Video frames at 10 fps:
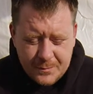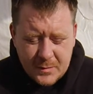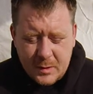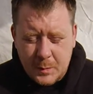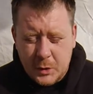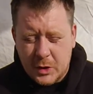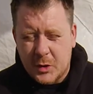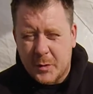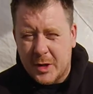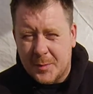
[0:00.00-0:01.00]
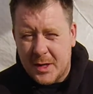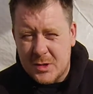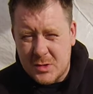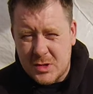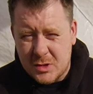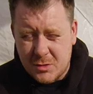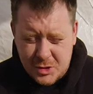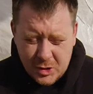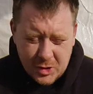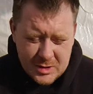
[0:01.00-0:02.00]
the wheelbase was too
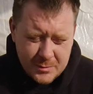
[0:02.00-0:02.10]
short.